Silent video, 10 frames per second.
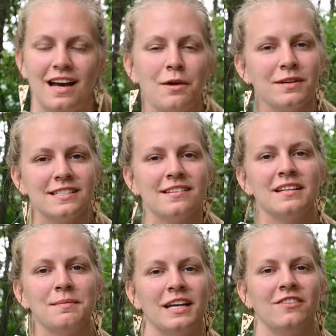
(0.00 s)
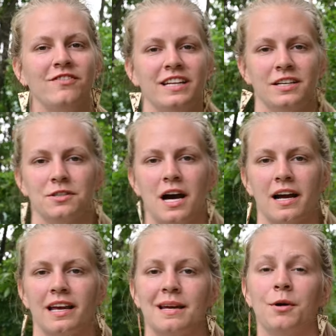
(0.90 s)
I recently made a video
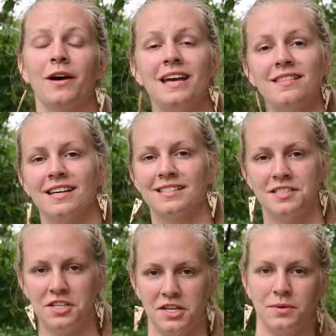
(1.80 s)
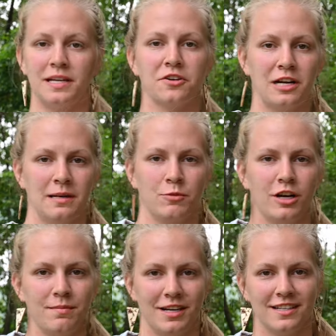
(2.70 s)
talking about 8 things to do in Grand
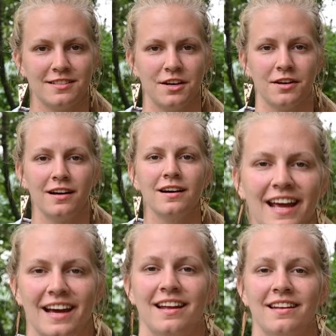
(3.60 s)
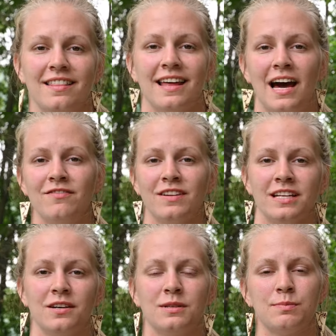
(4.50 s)
Marais, Minnesota, and that
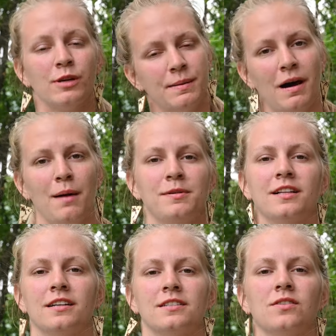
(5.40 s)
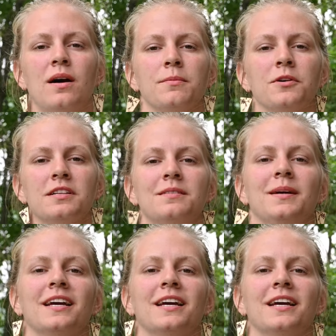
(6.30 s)
video was pretty popular, so I'm going to